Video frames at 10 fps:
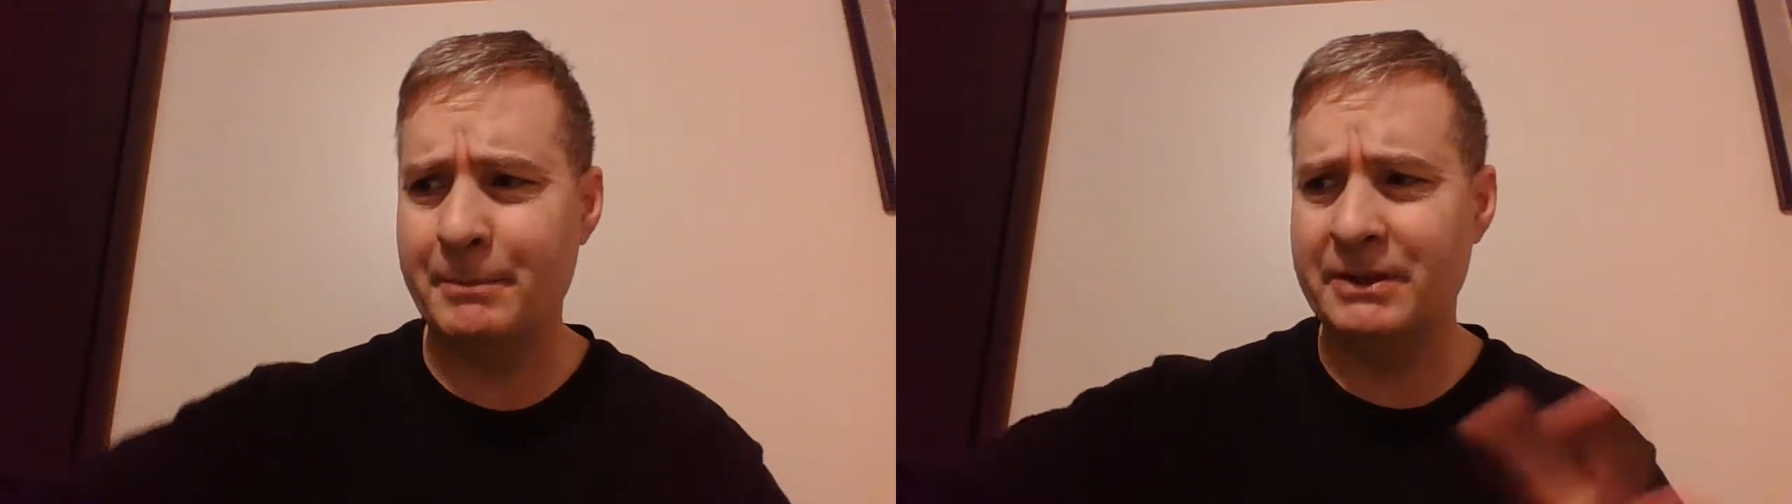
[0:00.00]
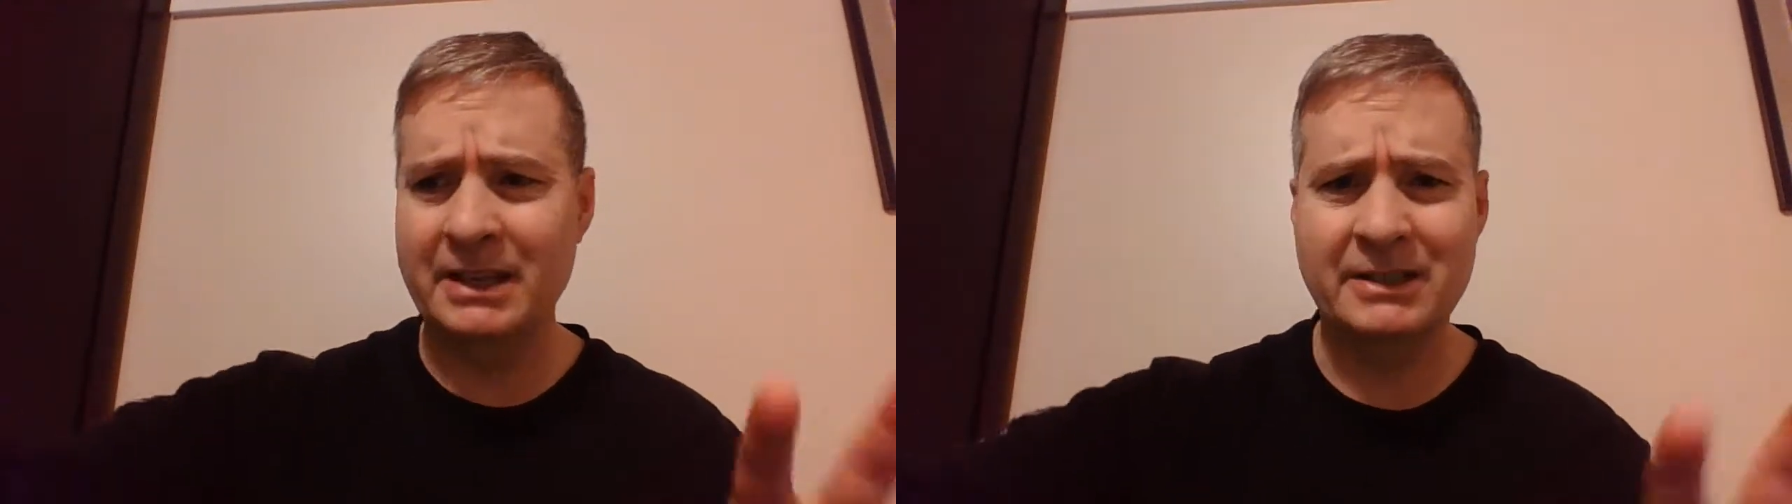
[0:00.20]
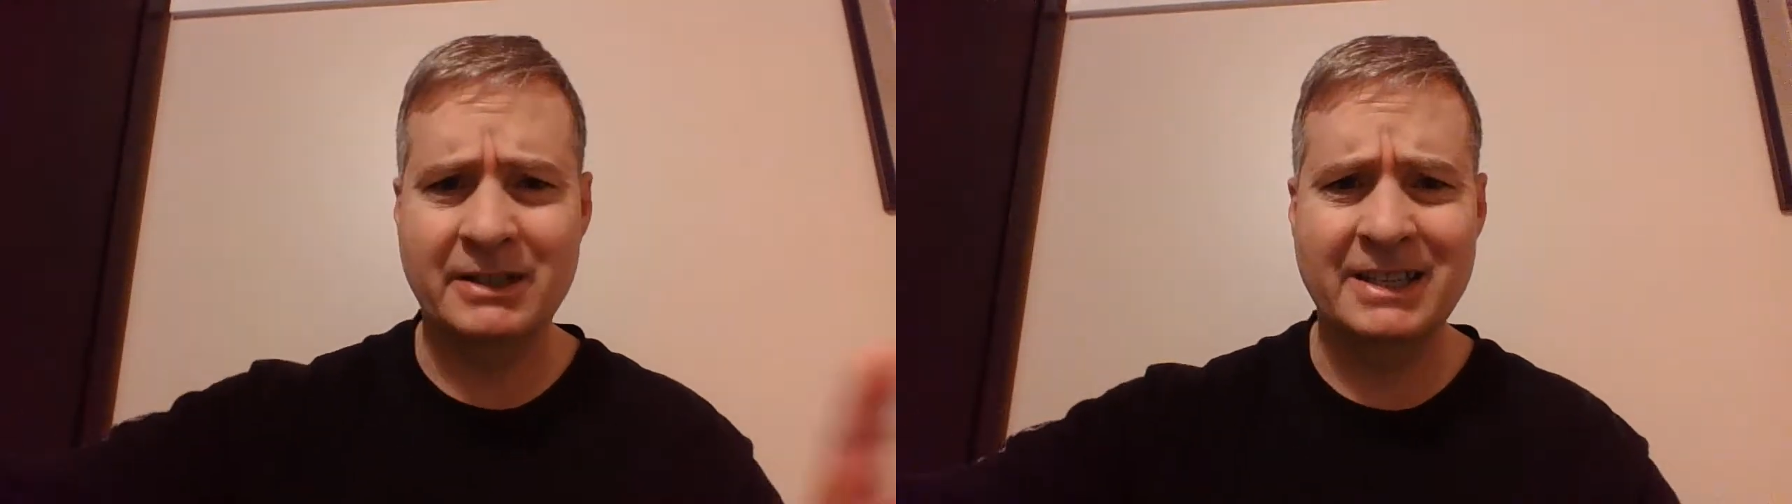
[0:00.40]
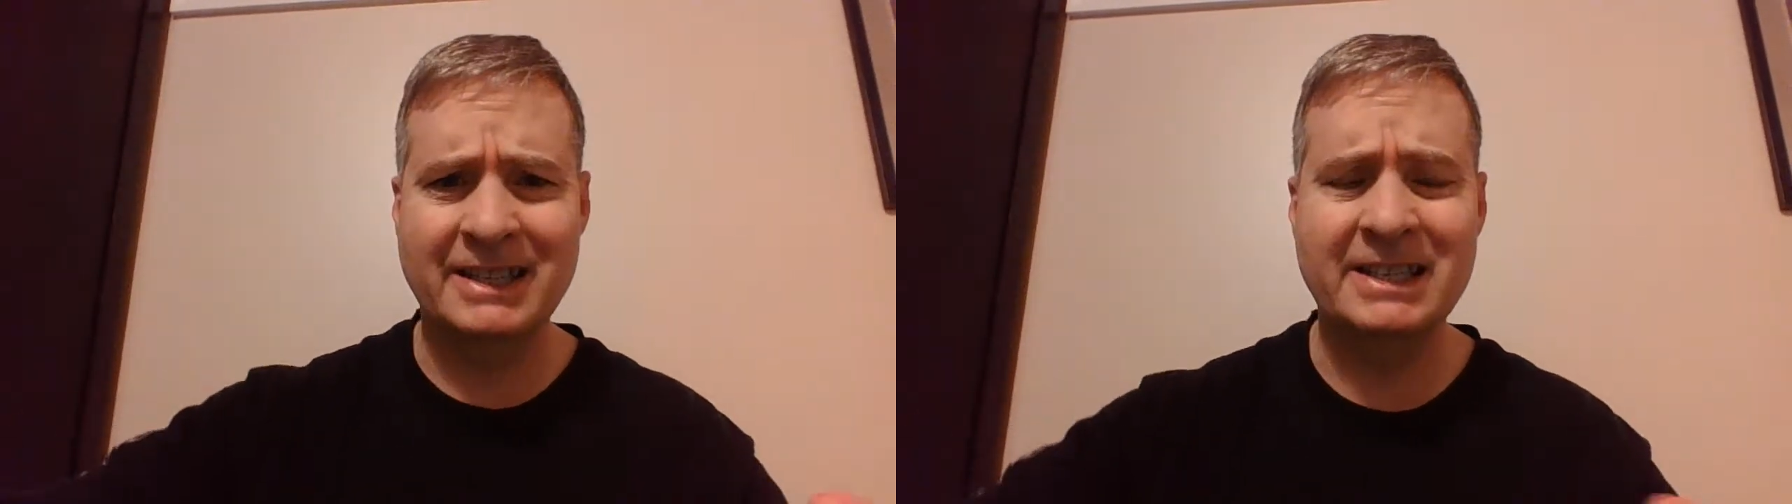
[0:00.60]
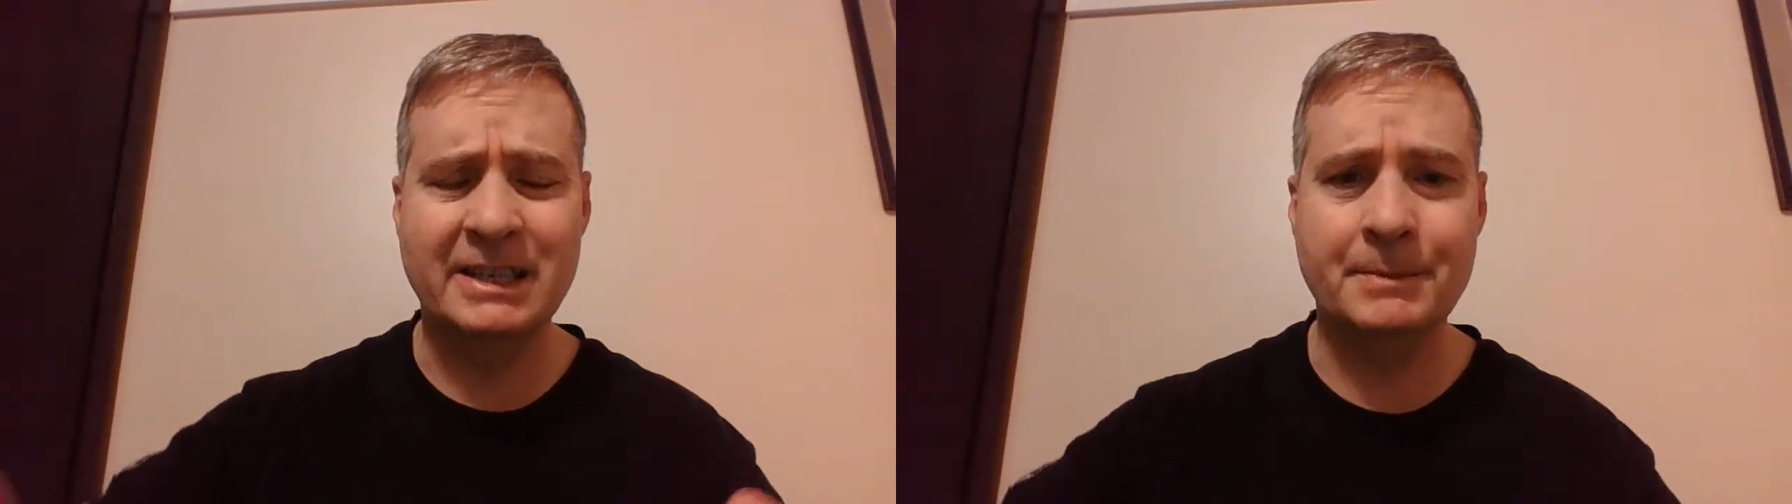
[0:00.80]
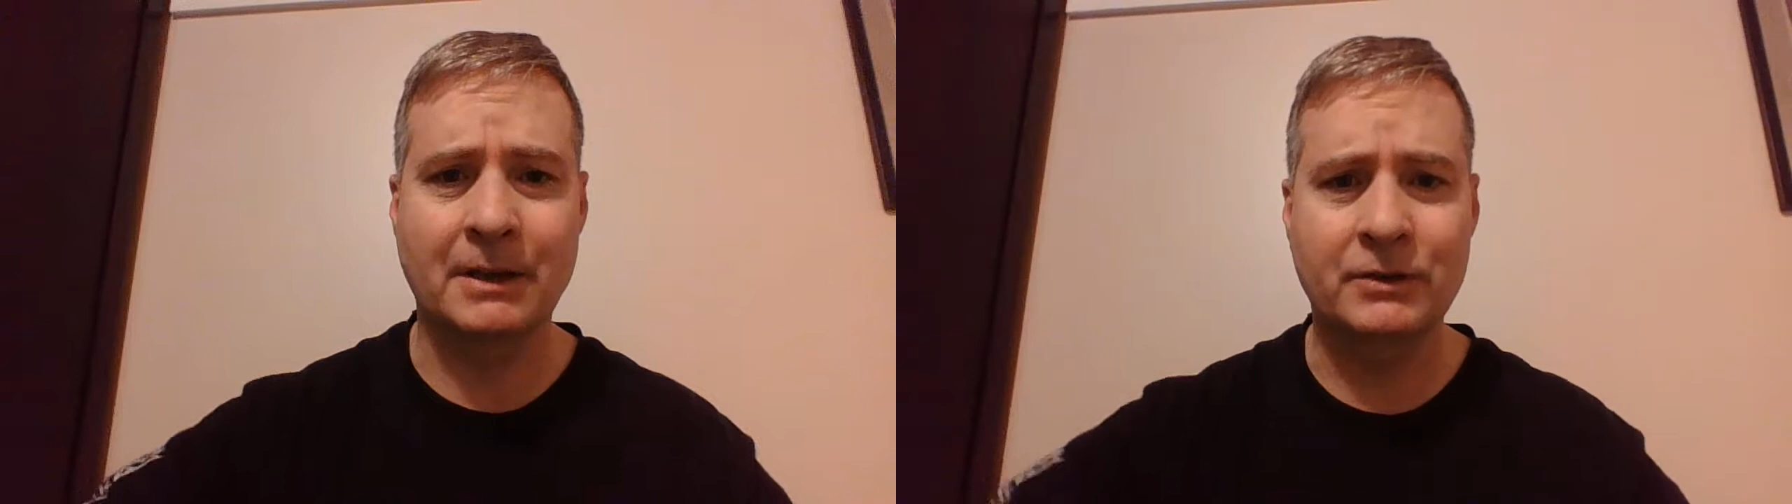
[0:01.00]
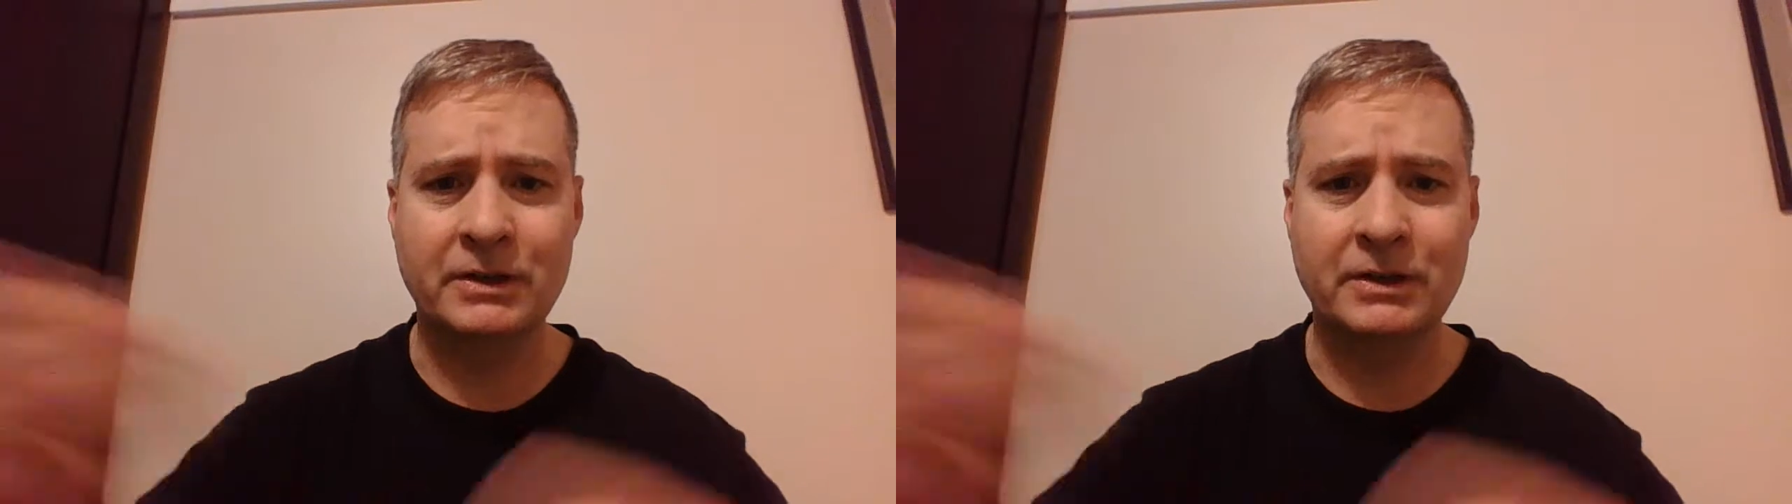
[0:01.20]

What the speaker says: and they can see some stuff.